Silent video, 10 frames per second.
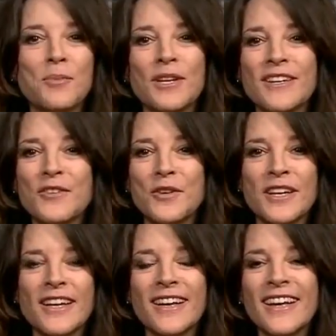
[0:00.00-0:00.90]

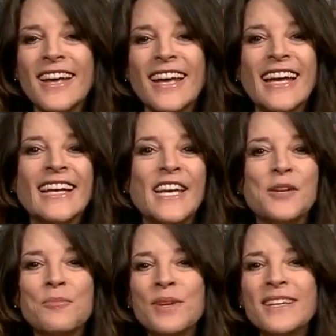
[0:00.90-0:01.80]
political uh,
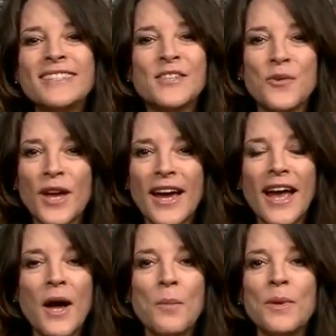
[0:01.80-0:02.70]
elite, but it's okay.
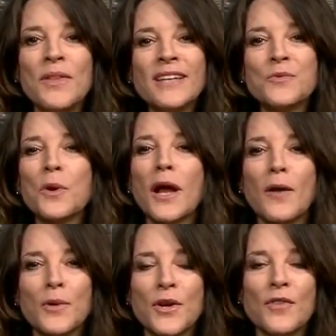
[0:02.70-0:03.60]
I mean, that's what
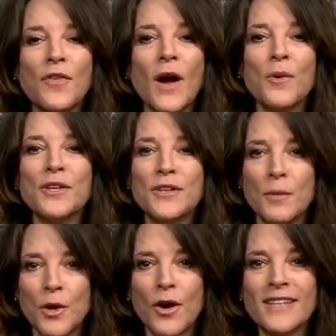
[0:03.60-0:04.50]
I would, if I were the
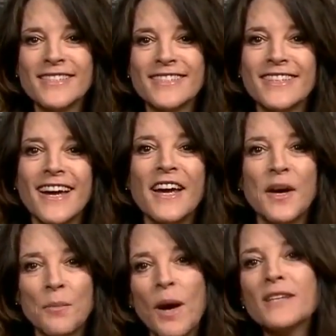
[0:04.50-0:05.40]
Democrats
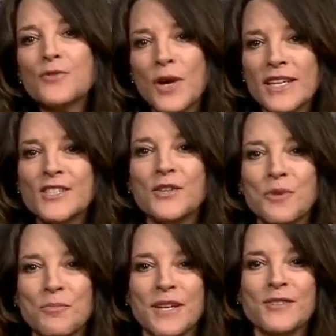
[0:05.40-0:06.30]
today, my strategy
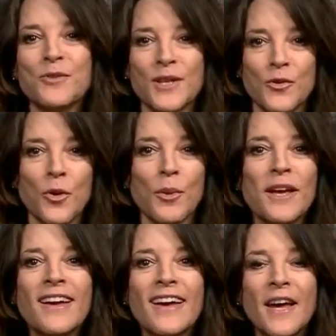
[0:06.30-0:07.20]
would be to ignore
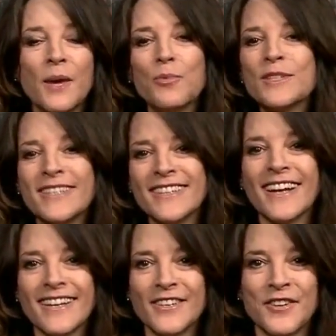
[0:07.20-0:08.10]
me and pretend
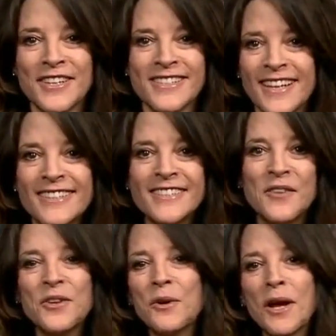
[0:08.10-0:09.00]
that I don't exist.
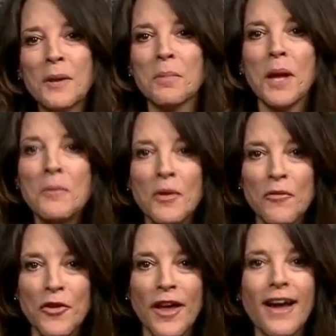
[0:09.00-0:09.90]
So, you know, I can't blame
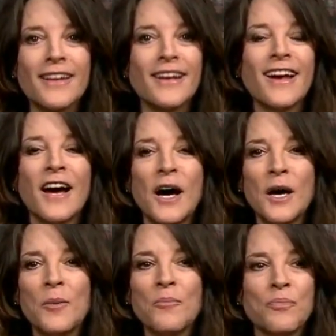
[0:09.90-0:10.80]
them for that.
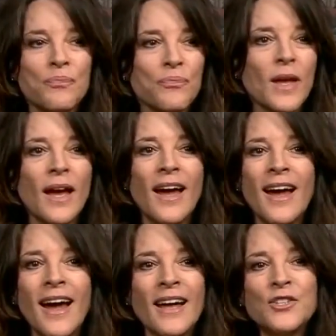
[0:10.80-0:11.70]
Um,
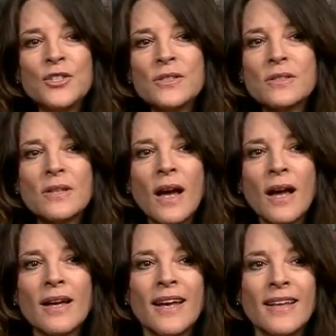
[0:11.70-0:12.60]
I just, uh,
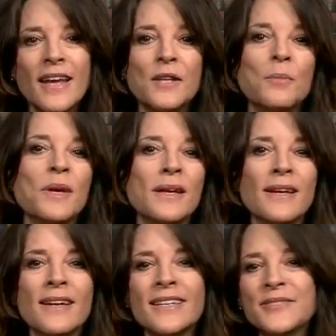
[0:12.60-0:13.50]
and, and the
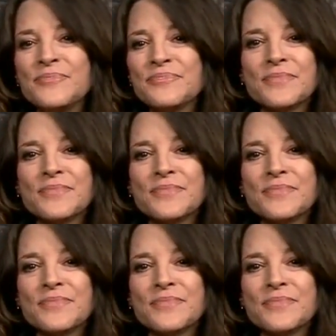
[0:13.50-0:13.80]
media,